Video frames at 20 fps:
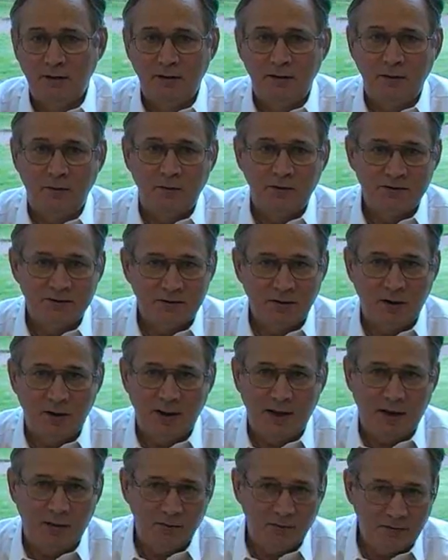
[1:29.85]
That we start
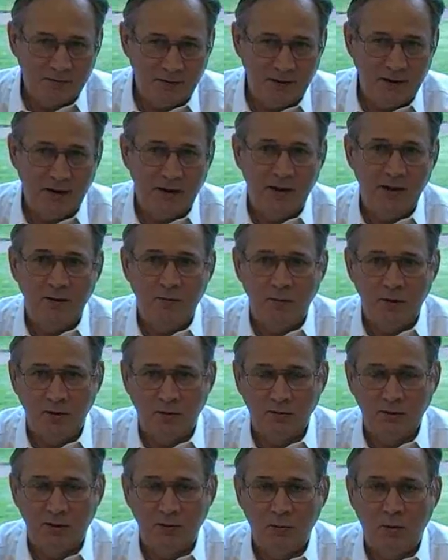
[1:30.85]
out thinking we
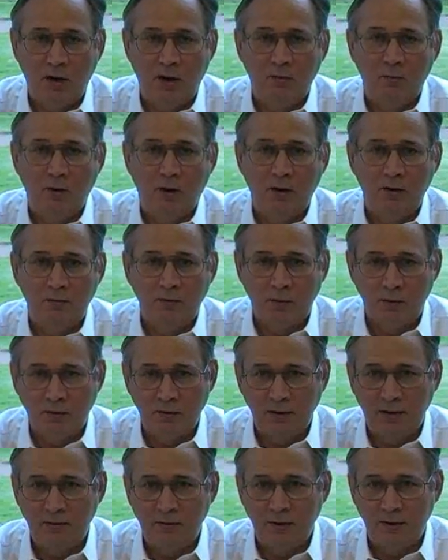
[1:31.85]
only want one, we're
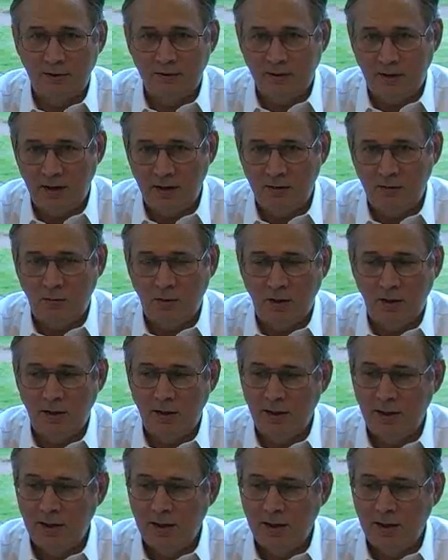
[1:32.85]
only going to take one.